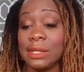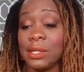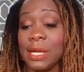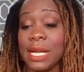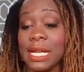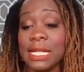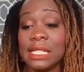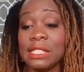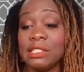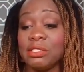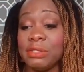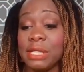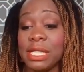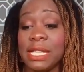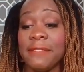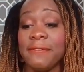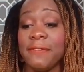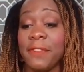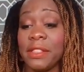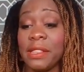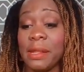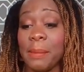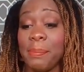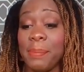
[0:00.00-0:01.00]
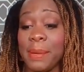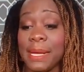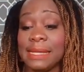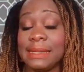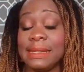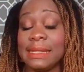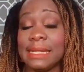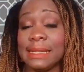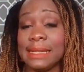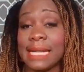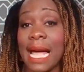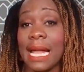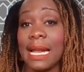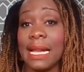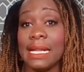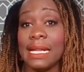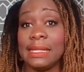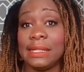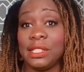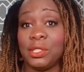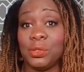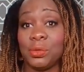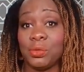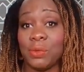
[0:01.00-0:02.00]
So it is really for the business
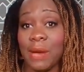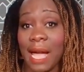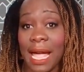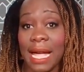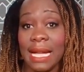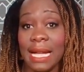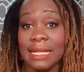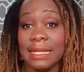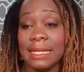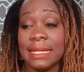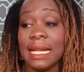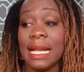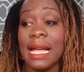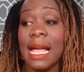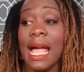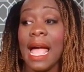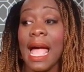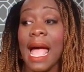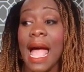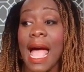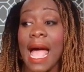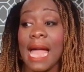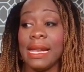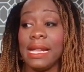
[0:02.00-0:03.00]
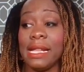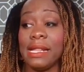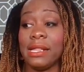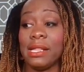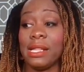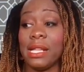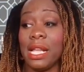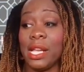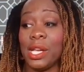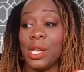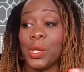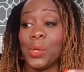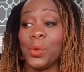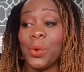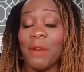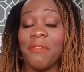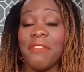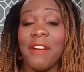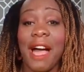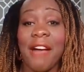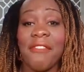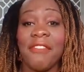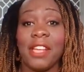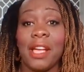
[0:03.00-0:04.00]
analyst to write and in, in lieu
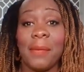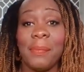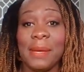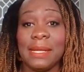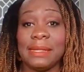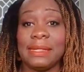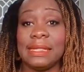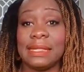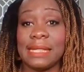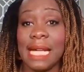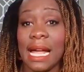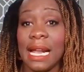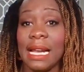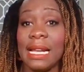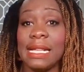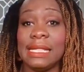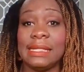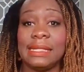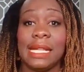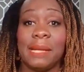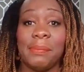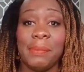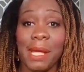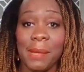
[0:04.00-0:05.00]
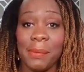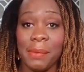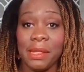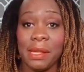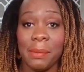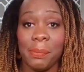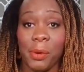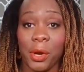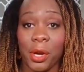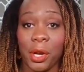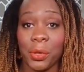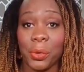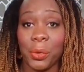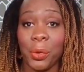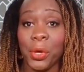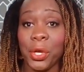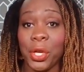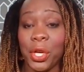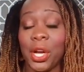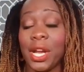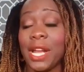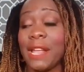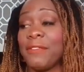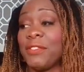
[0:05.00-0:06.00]
of having a business analyst and maybe the product
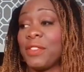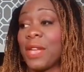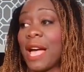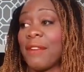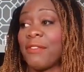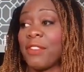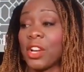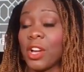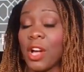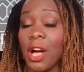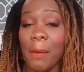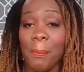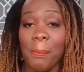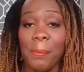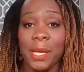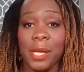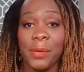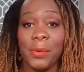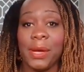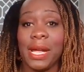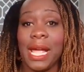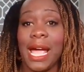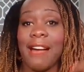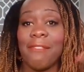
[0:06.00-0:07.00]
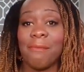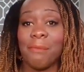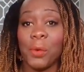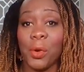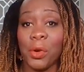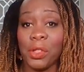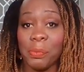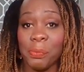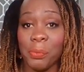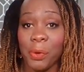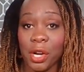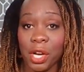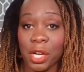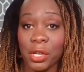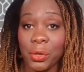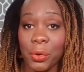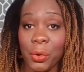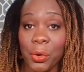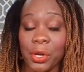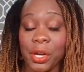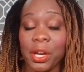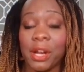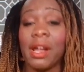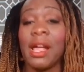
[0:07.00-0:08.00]
owner, if you have a company where you have both product
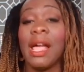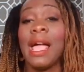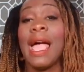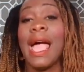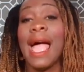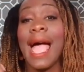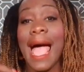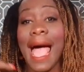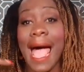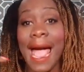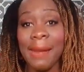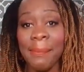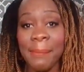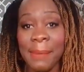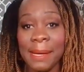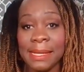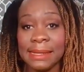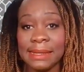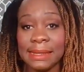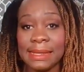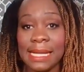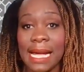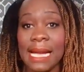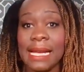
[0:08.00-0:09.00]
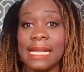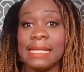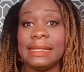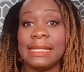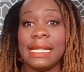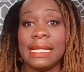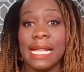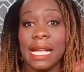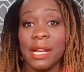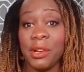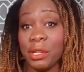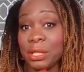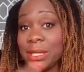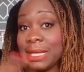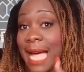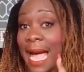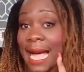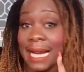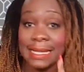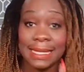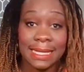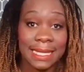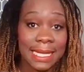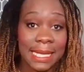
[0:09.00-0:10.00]
owner and business analyst and they could
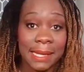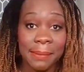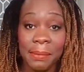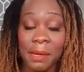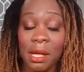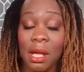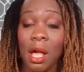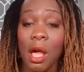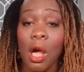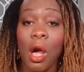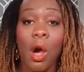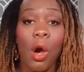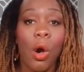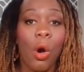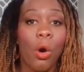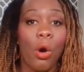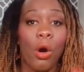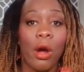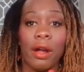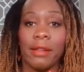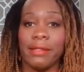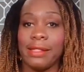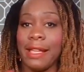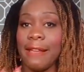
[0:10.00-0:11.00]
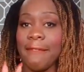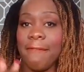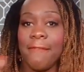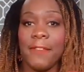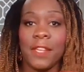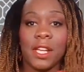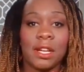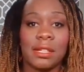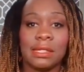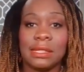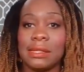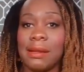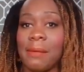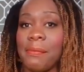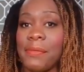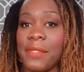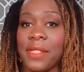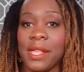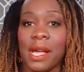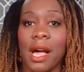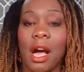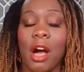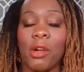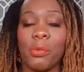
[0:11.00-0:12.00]
tag team or they figure
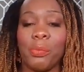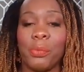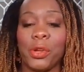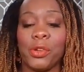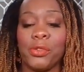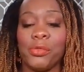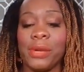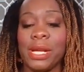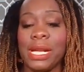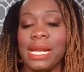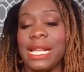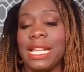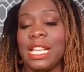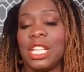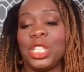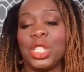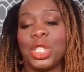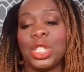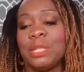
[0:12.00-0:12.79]
something out, but really you